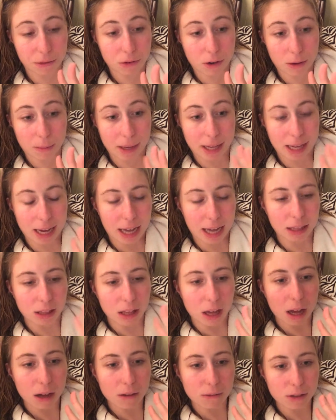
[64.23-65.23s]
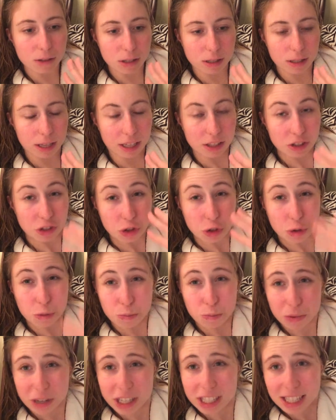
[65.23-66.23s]
for me. I love just like
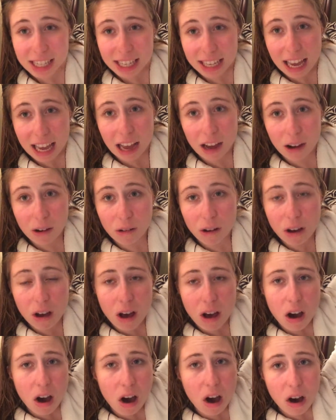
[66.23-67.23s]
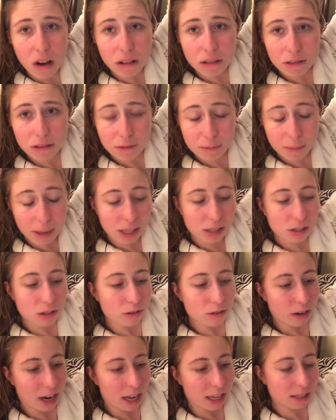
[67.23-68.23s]
sprinting out all of my
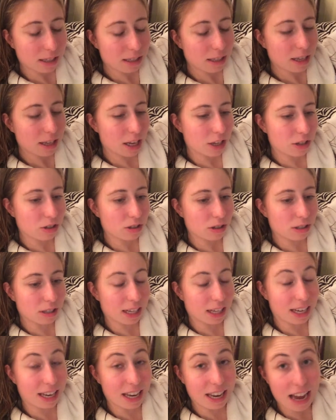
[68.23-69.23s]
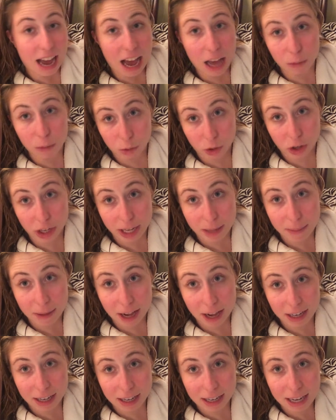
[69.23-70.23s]
stress and just like not worrying
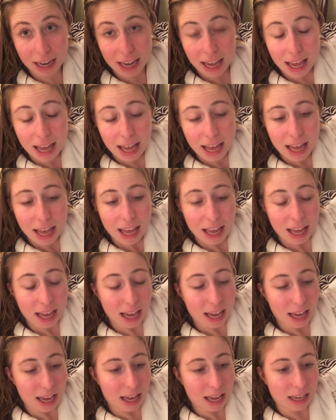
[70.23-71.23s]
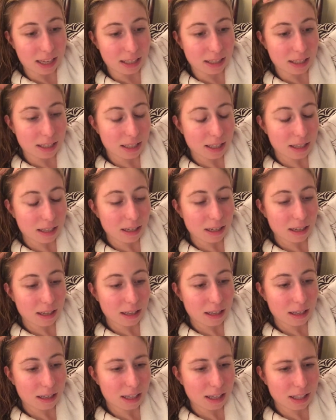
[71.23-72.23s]
about it. And
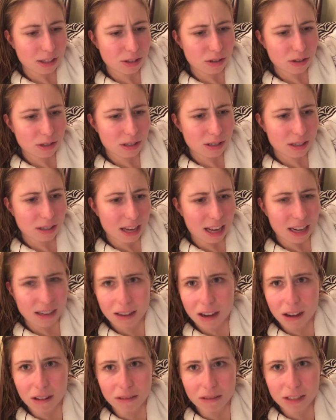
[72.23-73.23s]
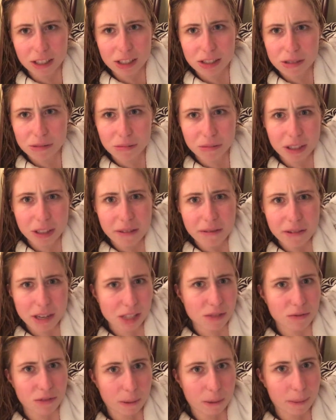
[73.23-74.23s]
it's just, I don't know, it just really
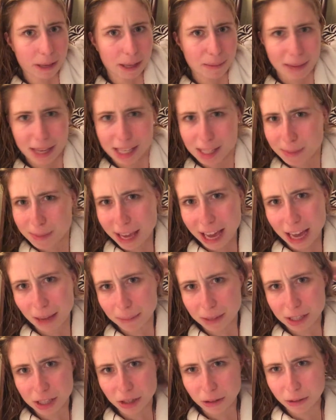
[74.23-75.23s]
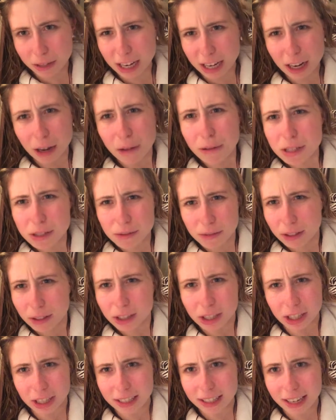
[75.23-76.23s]
works for me. It makes me happy too, and I always feel
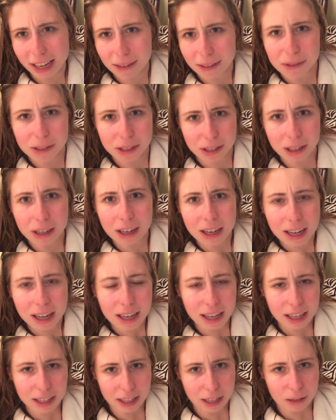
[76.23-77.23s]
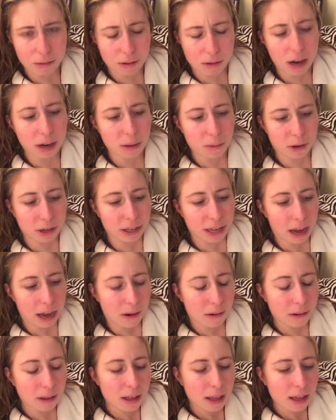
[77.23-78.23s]
good after I like run and work
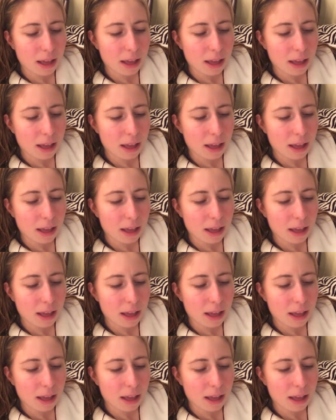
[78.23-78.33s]
out.